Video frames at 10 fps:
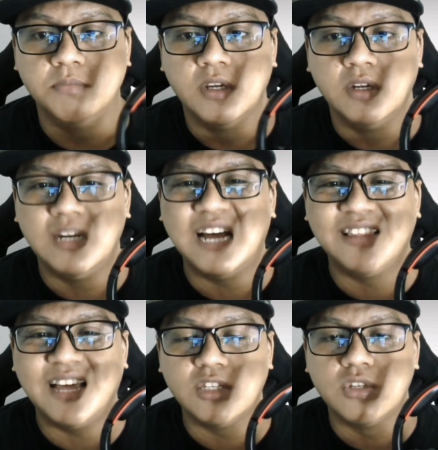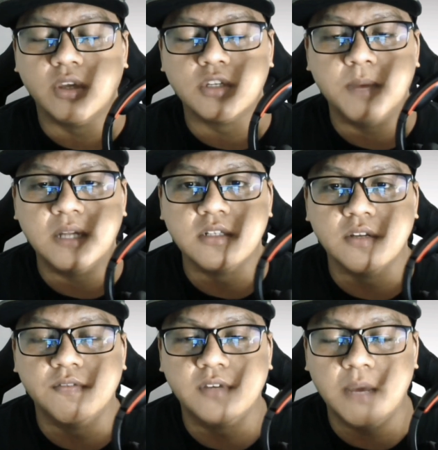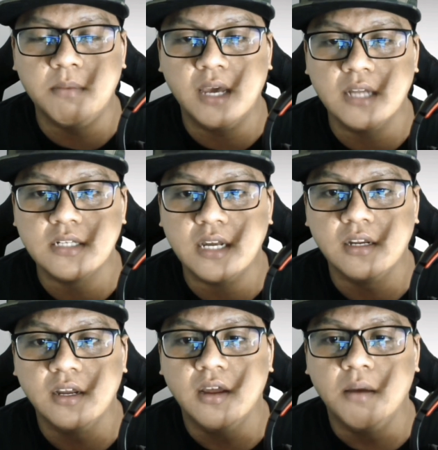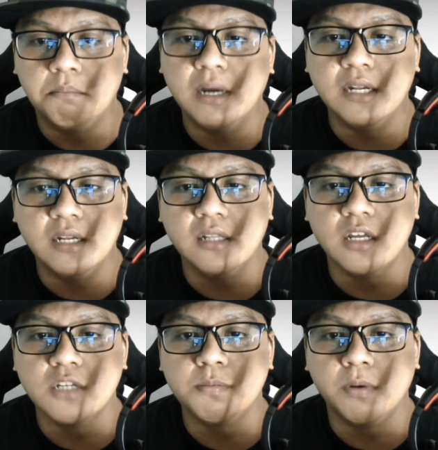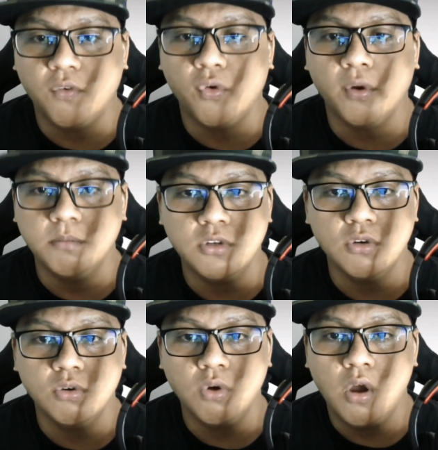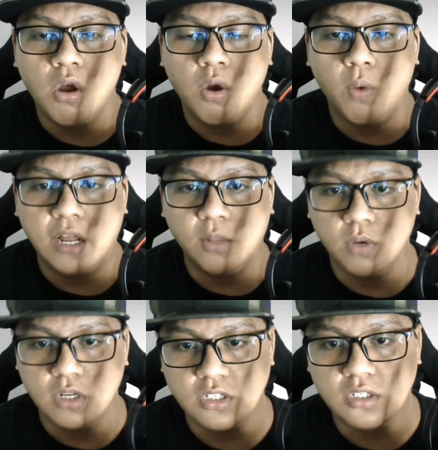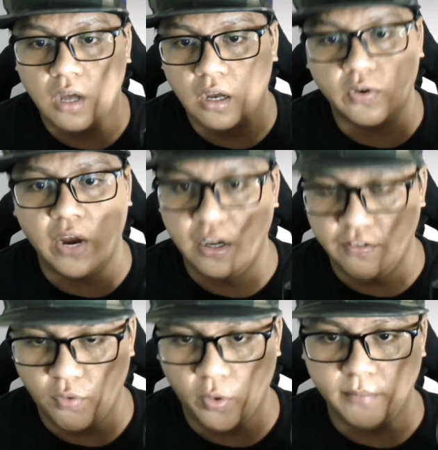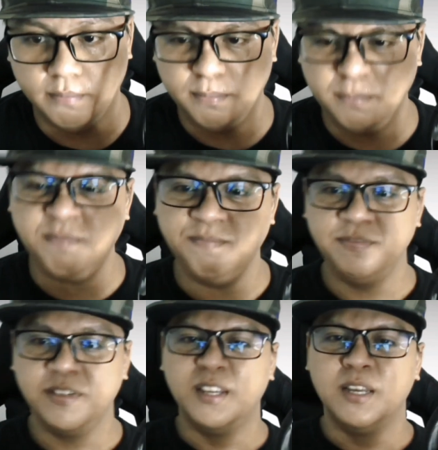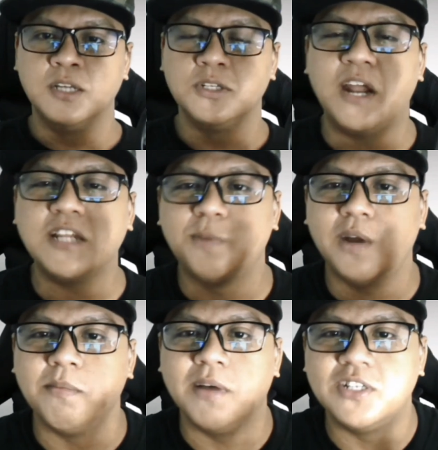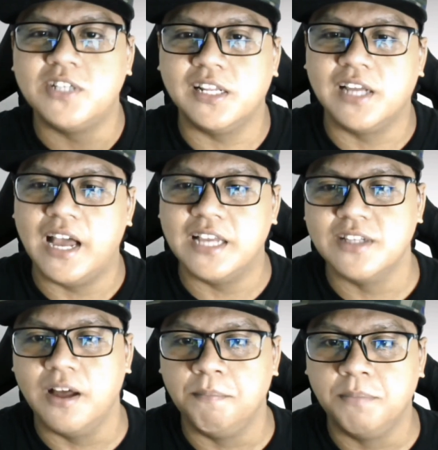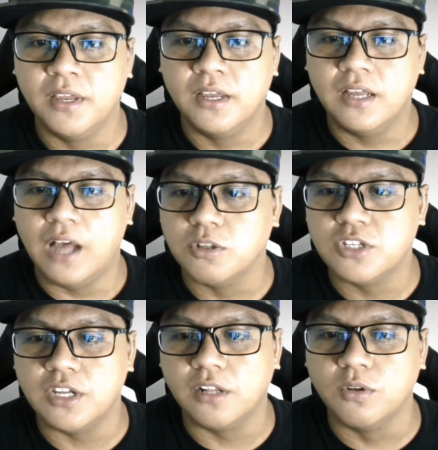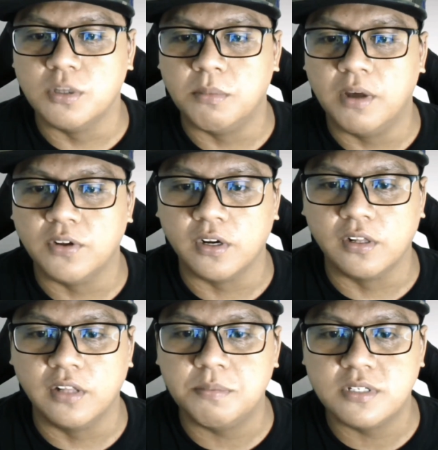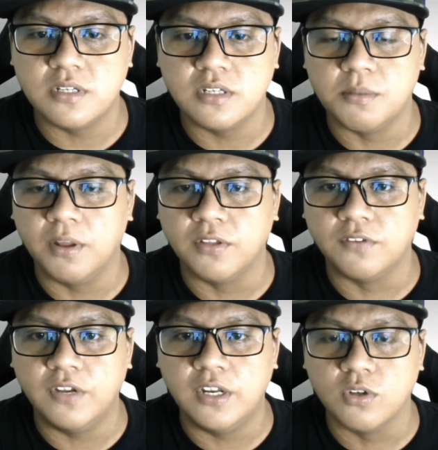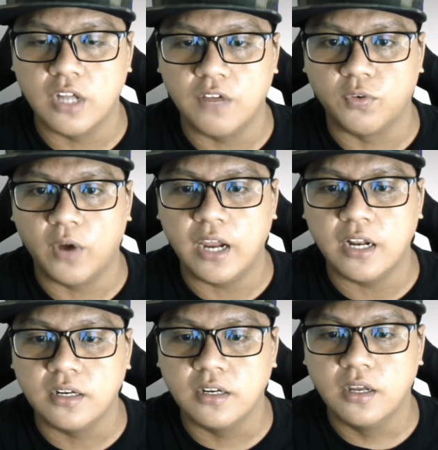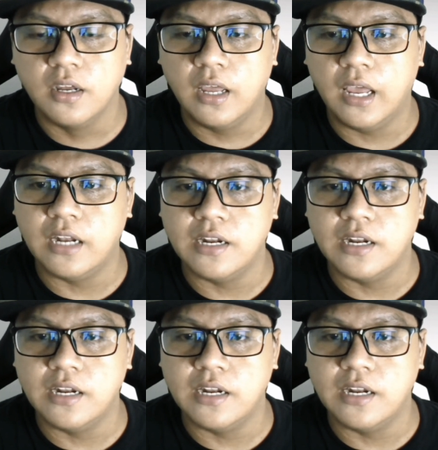not that too expensive gaming headset, but it does perform to what it was created for. So that's pretty much it, guys. I'll just include some other clips and some other videos that I've created, and